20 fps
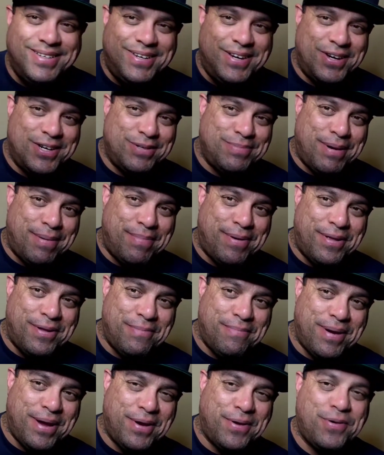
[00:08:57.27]
Cheers, my
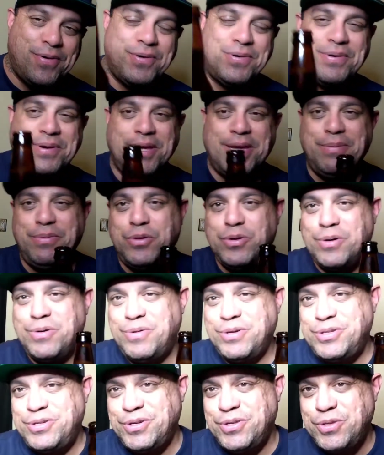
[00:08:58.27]
brother Michael. Keep
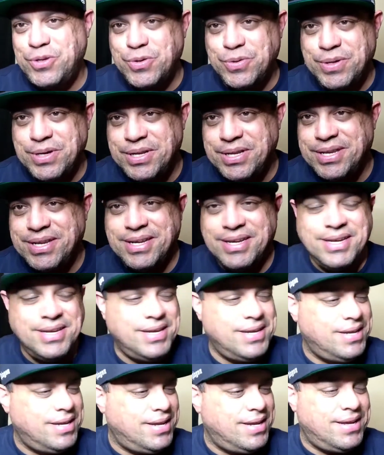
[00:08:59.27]
doing what you're doing.
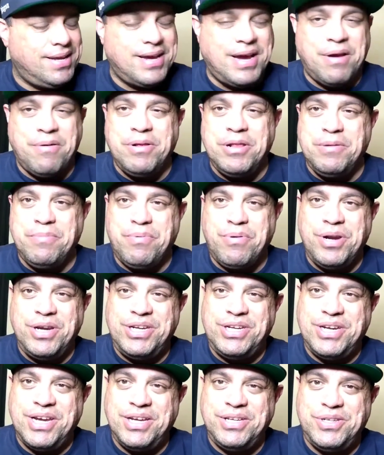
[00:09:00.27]
I really
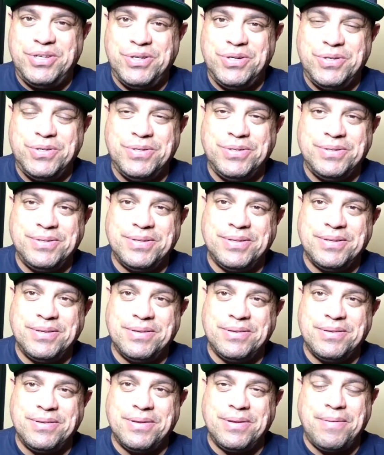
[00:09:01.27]
appreciate you
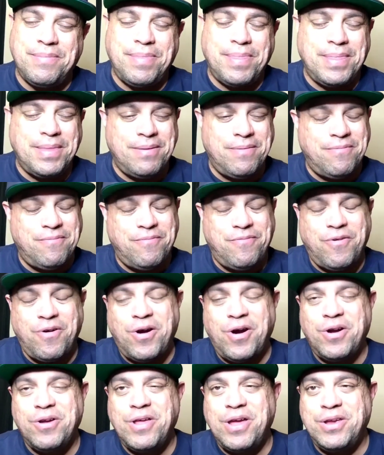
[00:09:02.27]
for
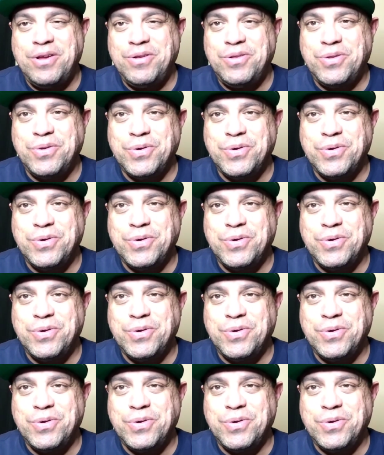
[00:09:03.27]
all that you